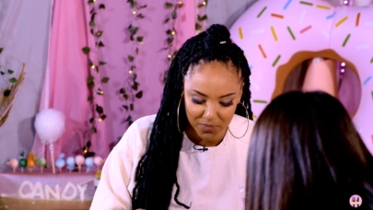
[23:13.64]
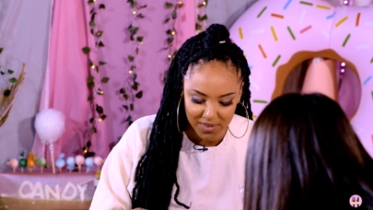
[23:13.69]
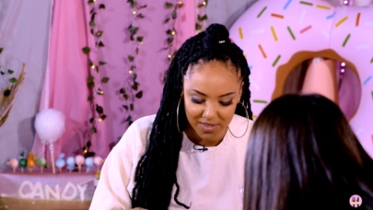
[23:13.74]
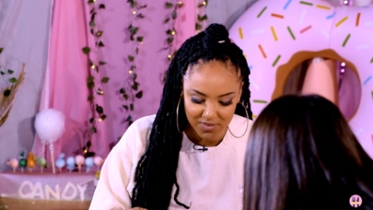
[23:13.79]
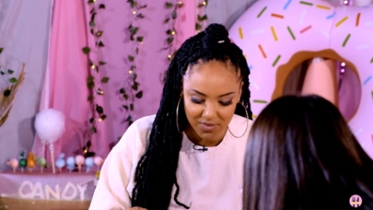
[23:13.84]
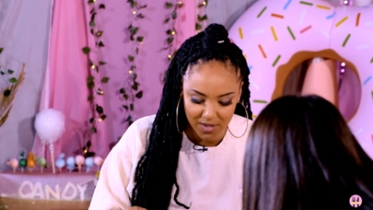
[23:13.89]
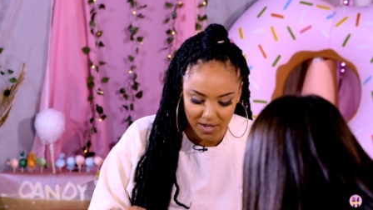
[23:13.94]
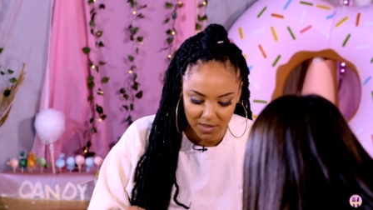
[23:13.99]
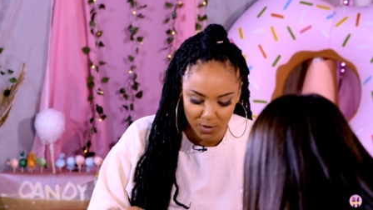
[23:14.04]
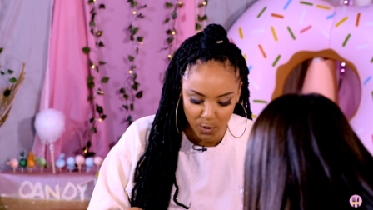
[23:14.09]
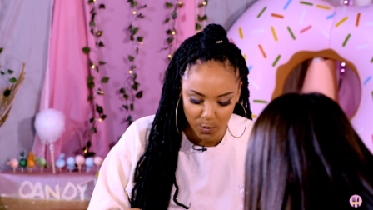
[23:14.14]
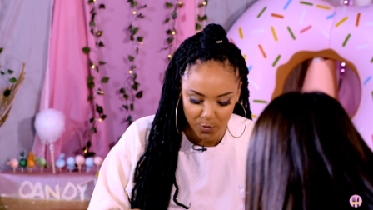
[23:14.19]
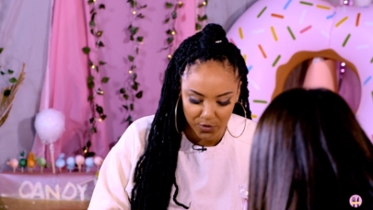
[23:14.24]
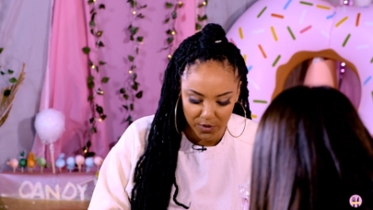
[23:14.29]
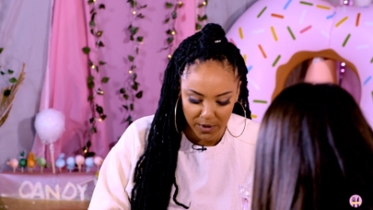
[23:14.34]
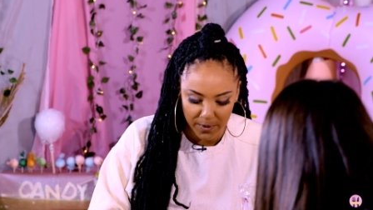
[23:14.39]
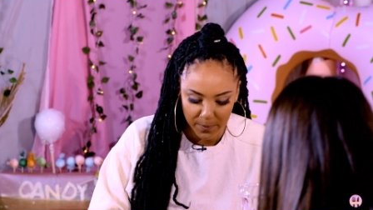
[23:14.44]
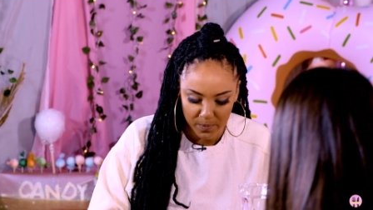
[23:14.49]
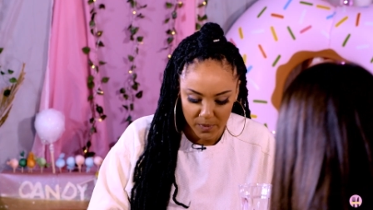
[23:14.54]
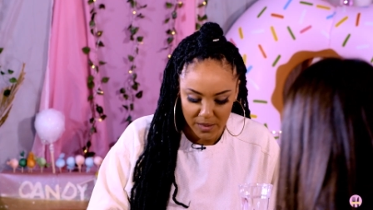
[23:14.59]
Exactly.
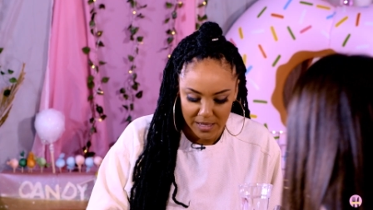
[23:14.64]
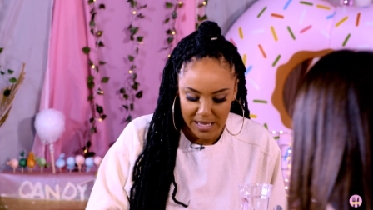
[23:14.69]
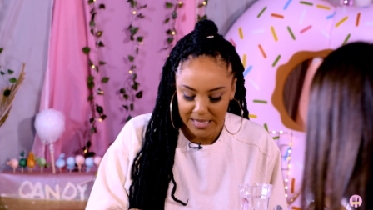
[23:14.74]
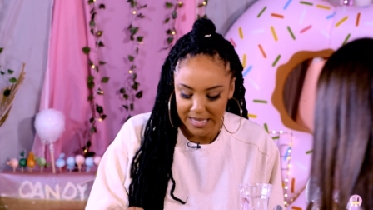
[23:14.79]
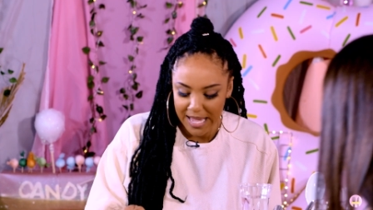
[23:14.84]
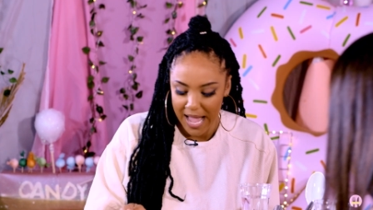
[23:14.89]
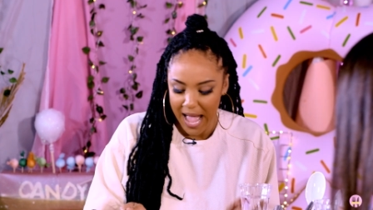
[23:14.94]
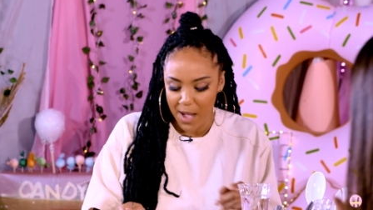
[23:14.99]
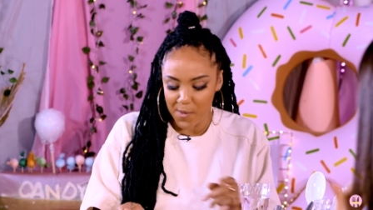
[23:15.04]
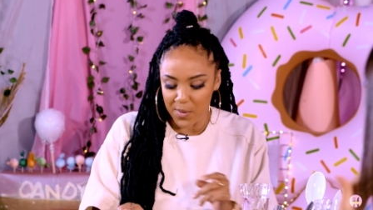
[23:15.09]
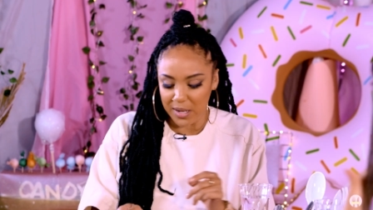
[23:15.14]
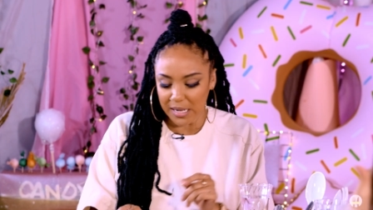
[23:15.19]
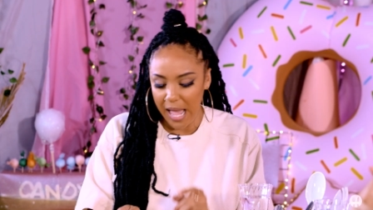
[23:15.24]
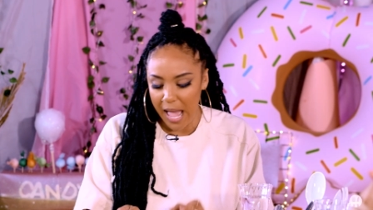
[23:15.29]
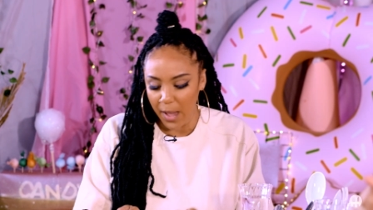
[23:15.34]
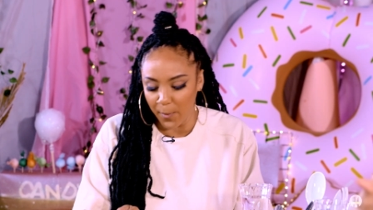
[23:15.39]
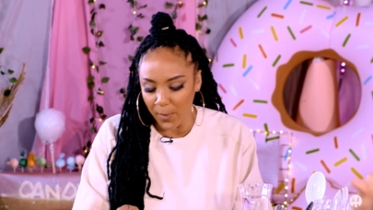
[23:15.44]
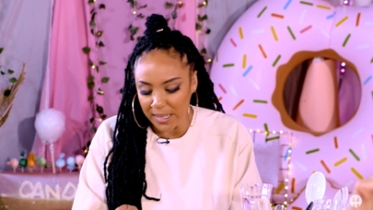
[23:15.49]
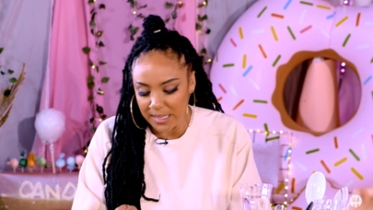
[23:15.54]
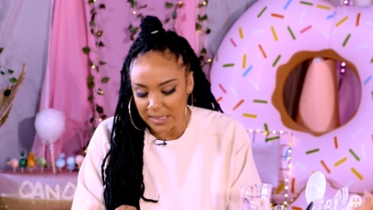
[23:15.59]
Hopefully. Yeah, I want
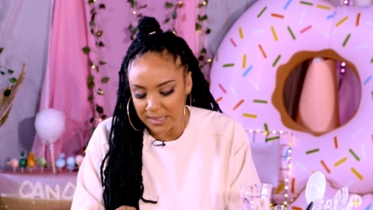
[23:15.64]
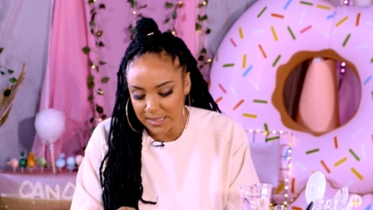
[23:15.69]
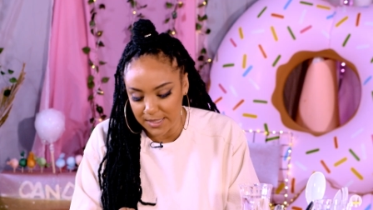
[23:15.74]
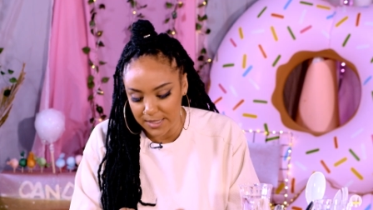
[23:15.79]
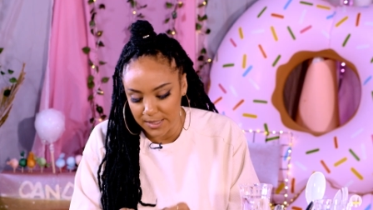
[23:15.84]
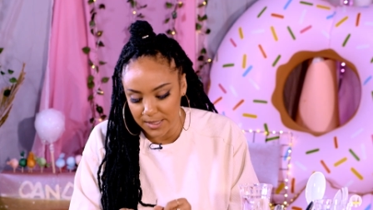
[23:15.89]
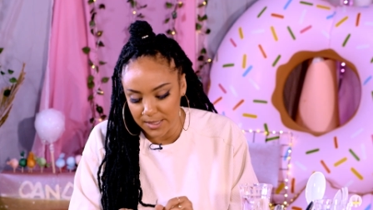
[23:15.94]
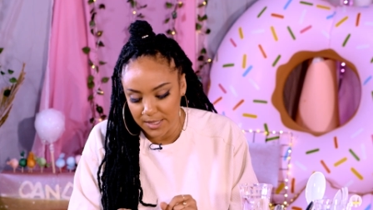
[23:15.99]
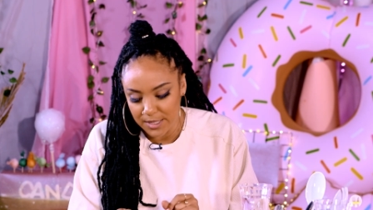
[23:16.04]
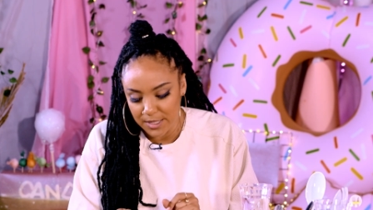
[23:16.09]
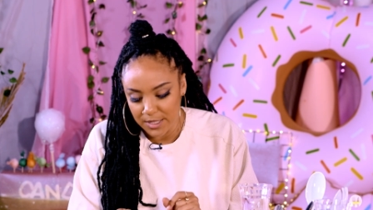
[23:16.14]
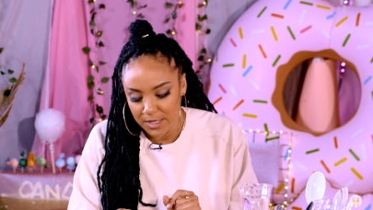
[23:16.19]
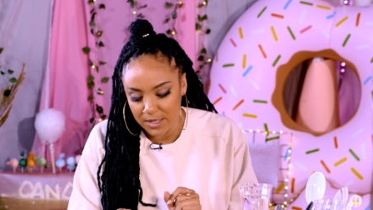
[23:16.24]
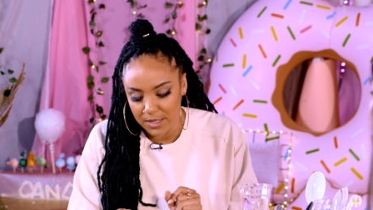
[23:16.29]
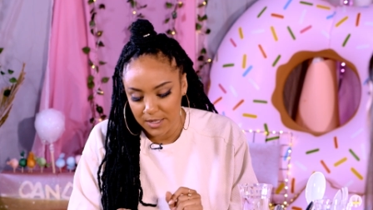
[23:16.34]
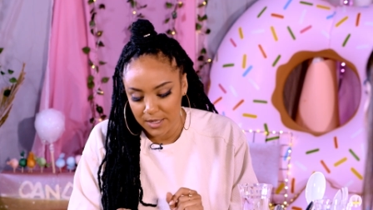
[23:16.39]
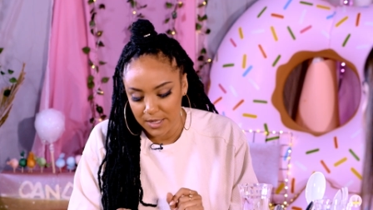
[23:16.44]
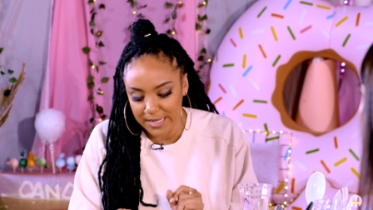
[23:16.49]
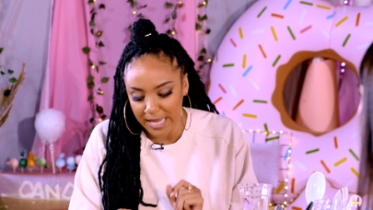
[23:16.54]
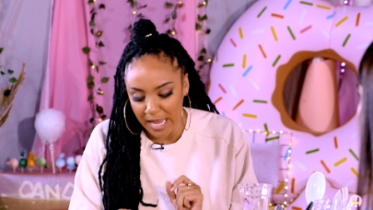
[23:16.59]
I want a little
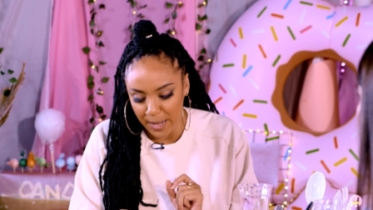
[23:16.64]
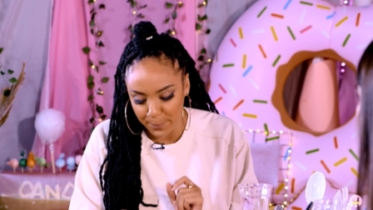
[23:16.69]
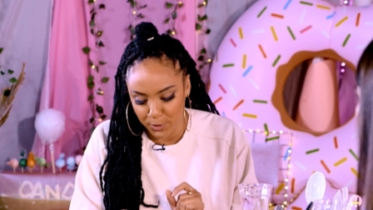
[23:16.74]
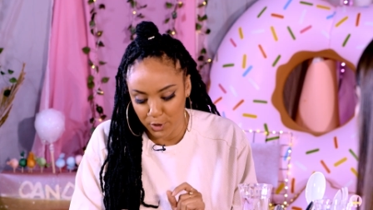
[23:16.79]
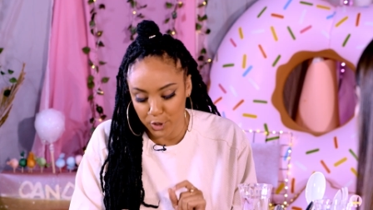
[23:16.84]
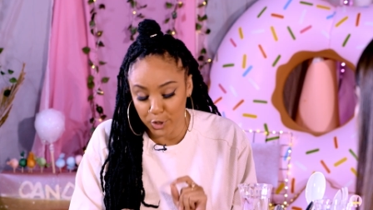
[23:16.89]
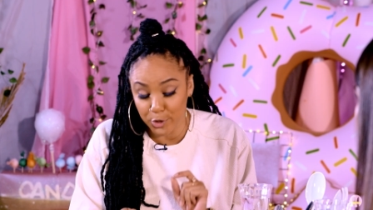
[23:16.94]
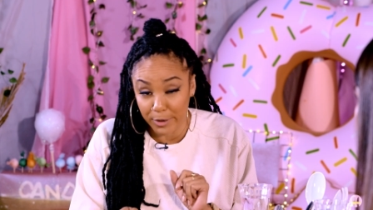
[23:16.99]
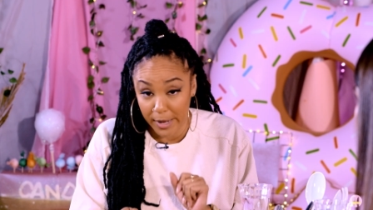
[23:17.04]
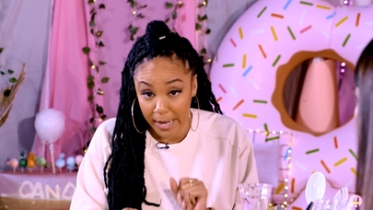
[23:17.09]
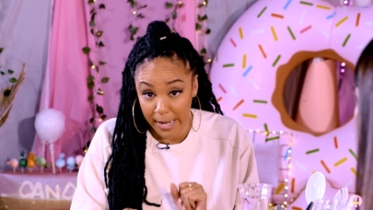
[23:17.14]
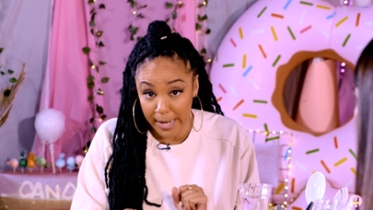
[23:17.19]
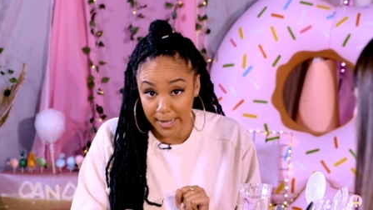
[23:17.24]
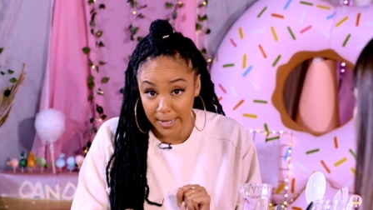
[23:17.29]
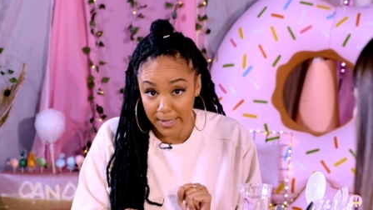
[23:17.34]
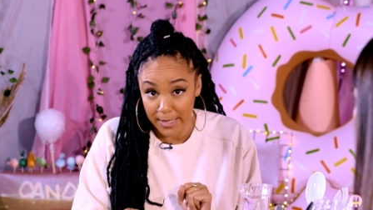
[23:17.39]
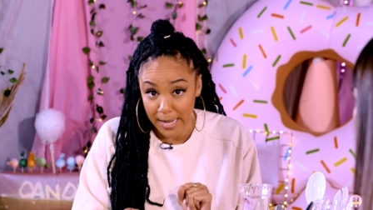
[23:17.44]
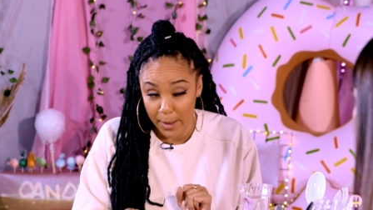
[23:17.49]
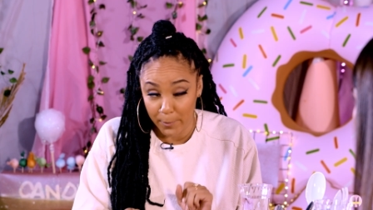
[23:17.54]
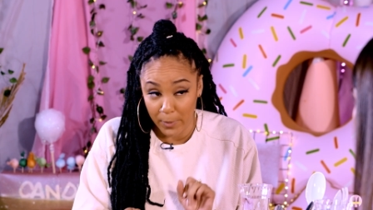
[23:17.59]
caper cray.
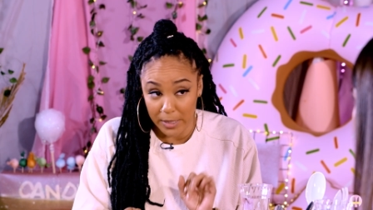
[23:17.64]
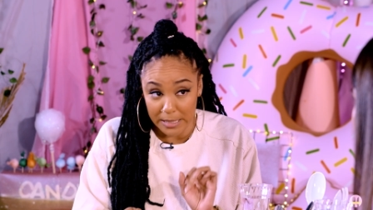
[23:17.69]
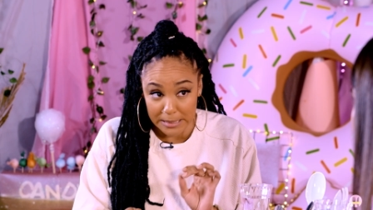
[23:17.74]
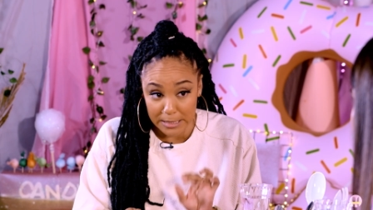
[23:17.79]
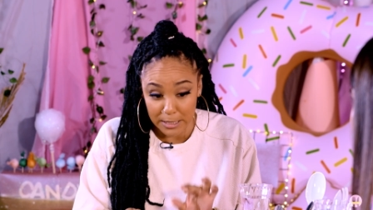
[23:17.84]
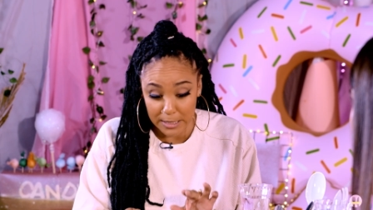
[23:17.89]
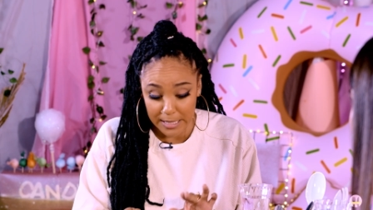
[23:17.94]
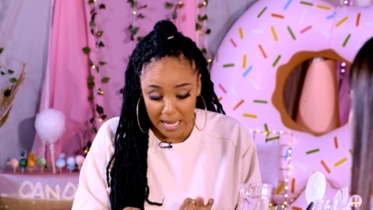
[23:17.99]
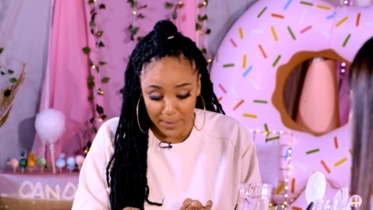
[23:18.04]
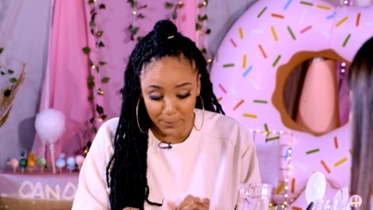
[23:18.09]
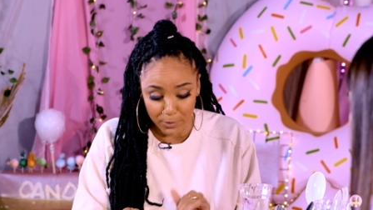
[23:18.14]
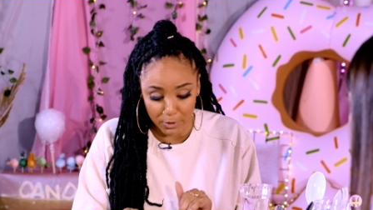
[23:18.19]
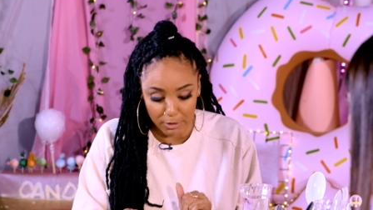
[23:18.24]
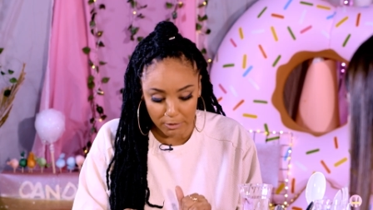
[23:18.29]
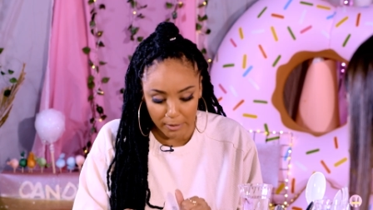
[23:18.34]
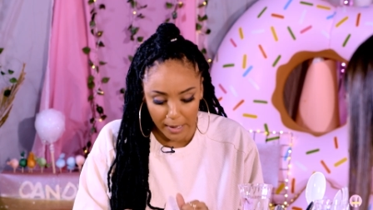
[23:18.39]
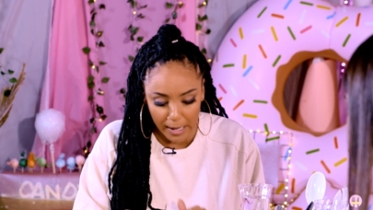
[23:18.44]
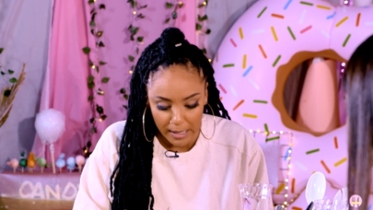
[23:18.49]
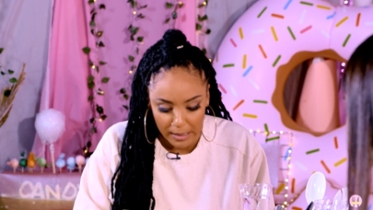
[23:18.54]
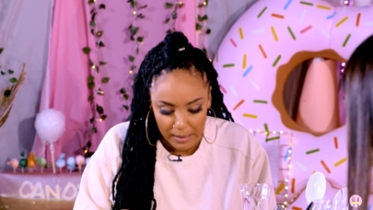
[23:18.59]
I want a little caper
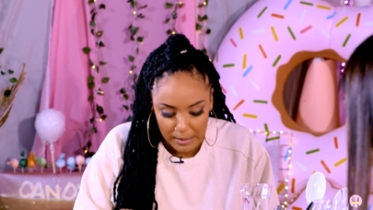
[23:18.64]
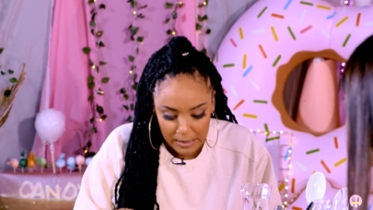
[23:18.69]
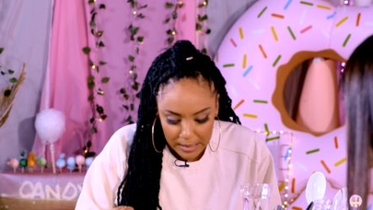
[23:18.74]
cray.